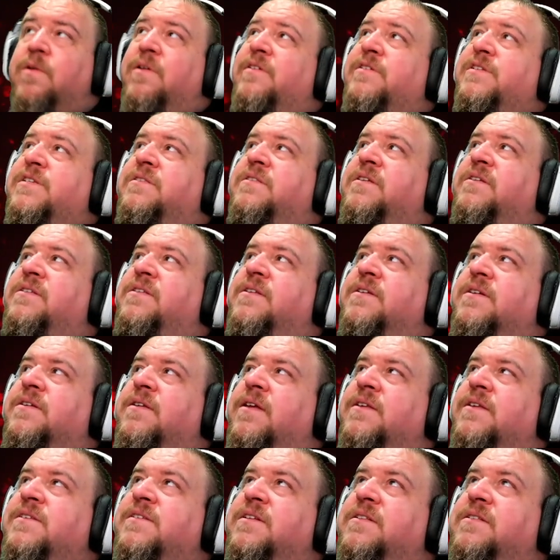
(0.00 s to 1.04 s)
is it the
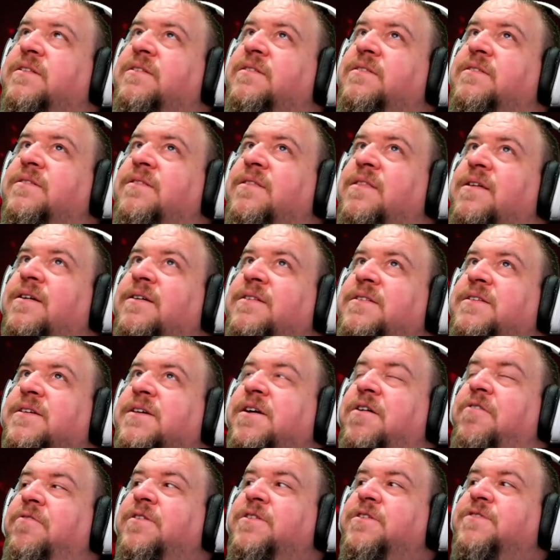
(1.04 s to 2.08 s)
is it the, the
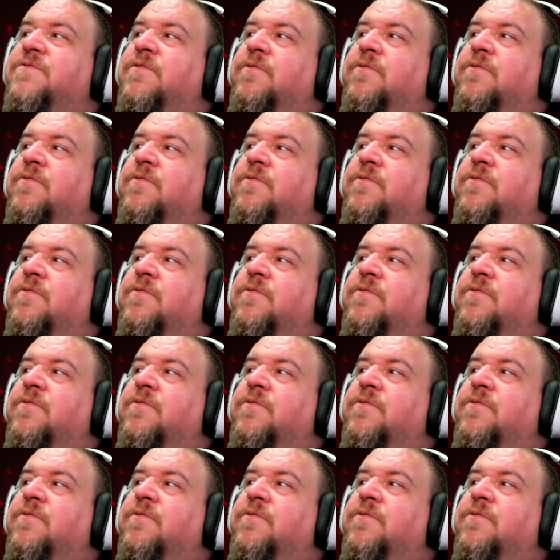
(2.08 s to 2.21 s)
Dakotas